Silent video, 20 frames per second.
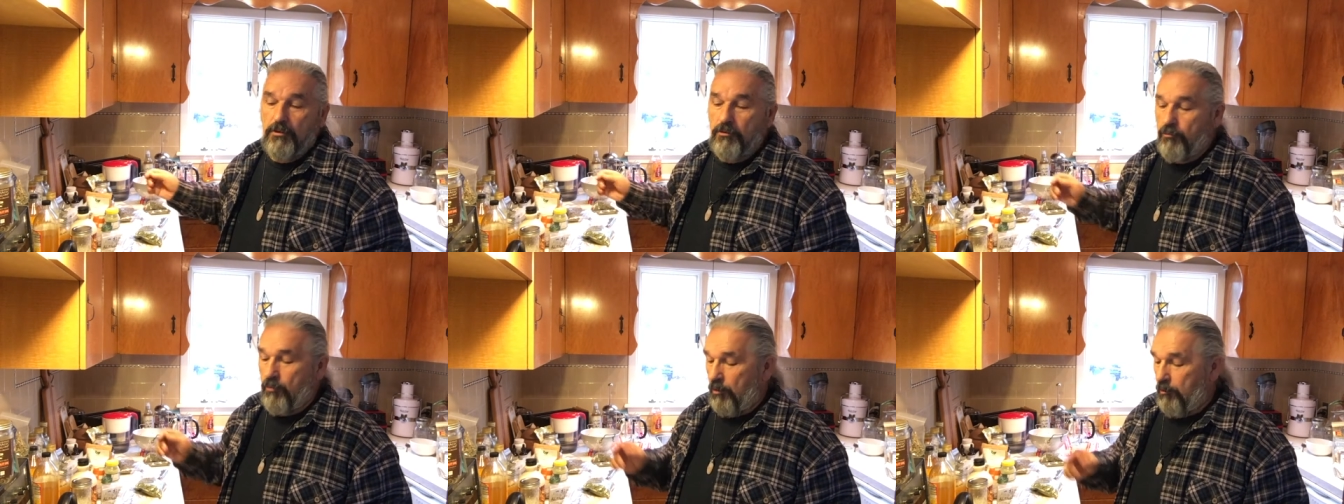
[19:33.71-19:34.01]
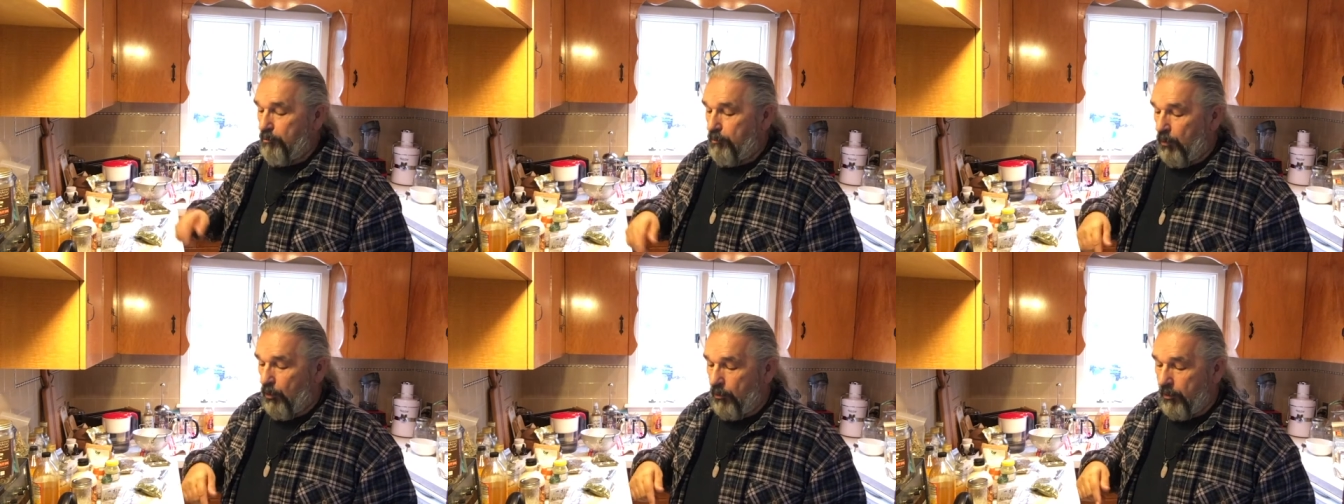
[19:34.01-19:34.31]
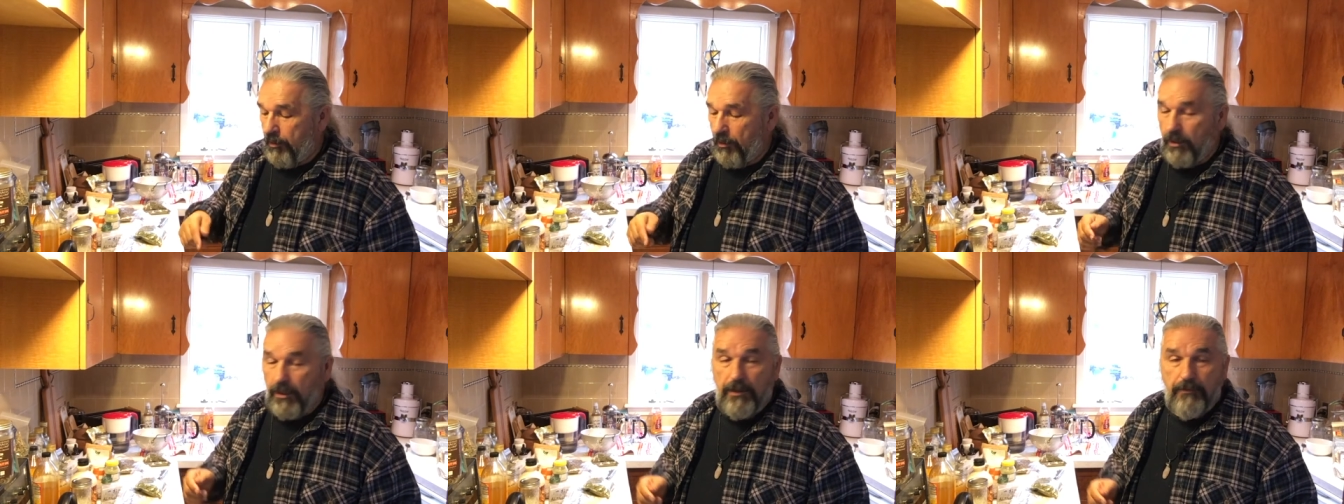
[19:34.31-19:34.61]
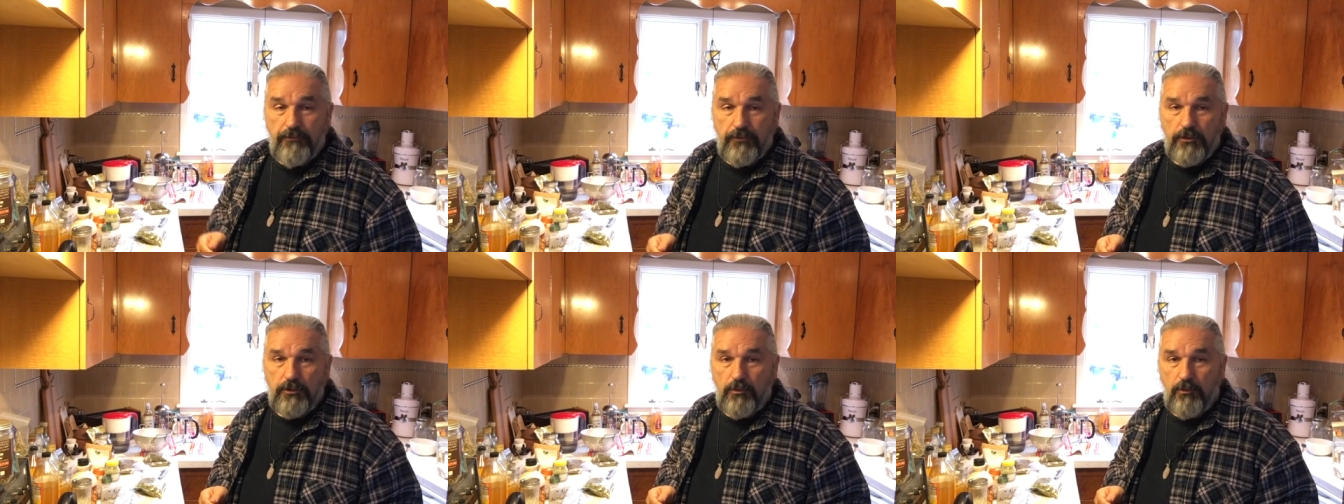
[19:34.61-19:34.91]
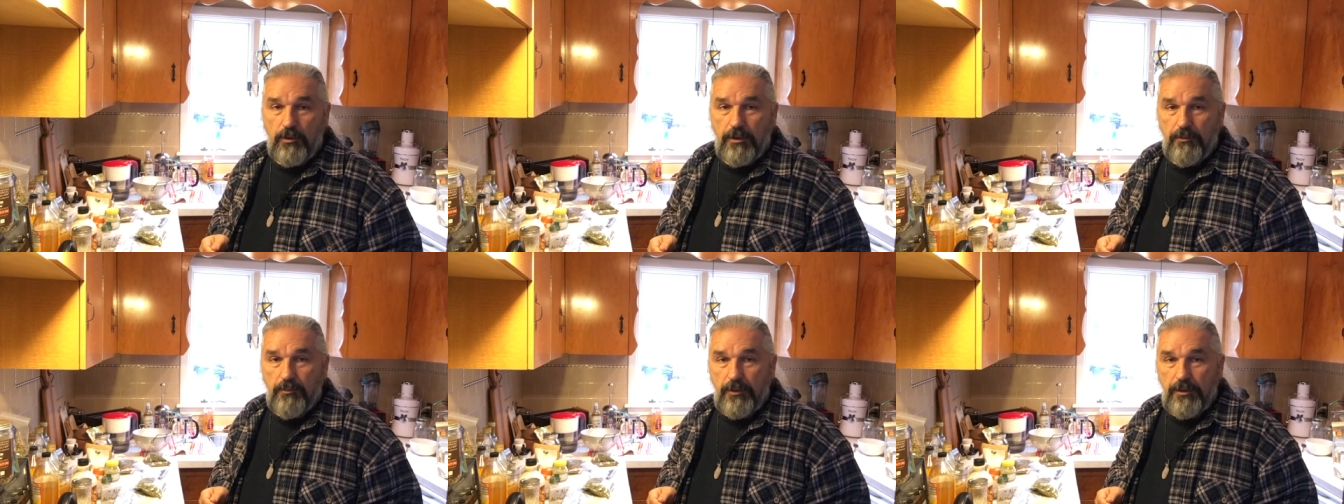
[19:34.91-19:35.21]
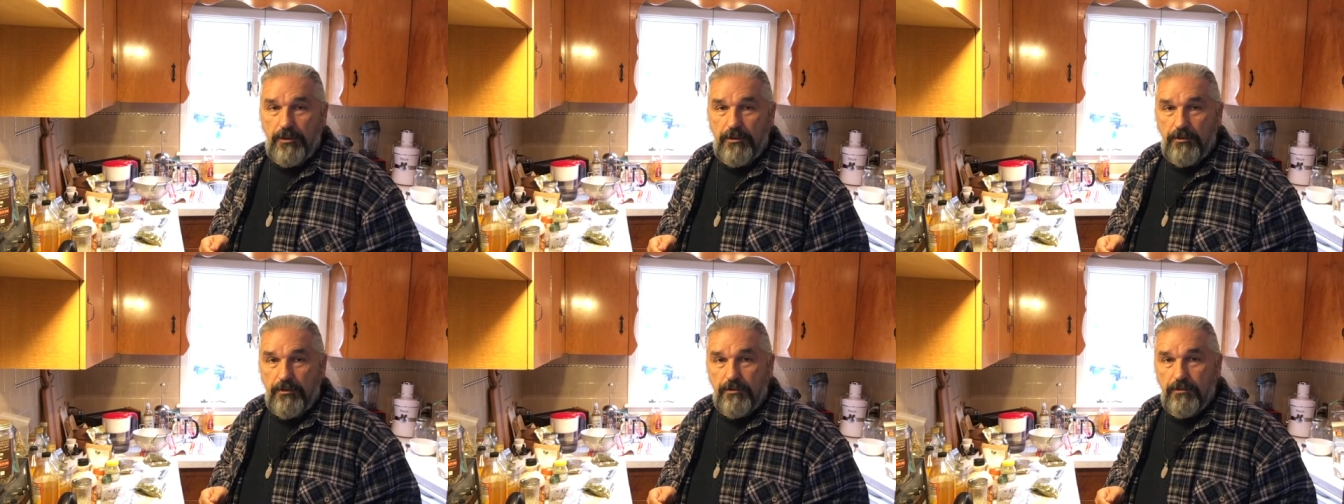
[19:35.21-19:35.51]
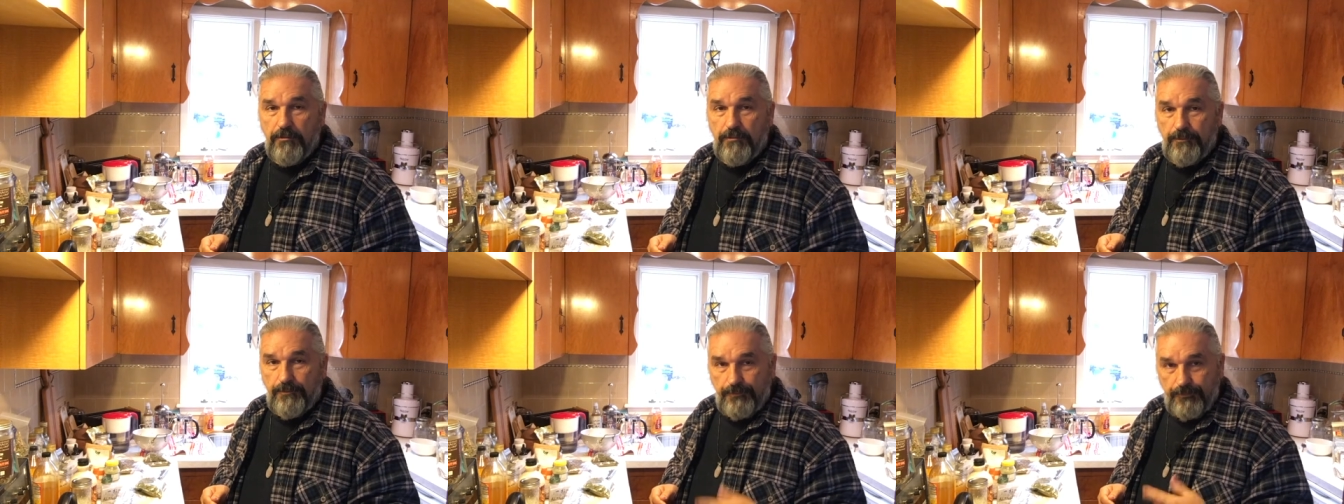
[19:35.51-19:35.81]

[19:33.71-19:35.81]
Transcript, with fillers: So I'll boil that for 20 minutes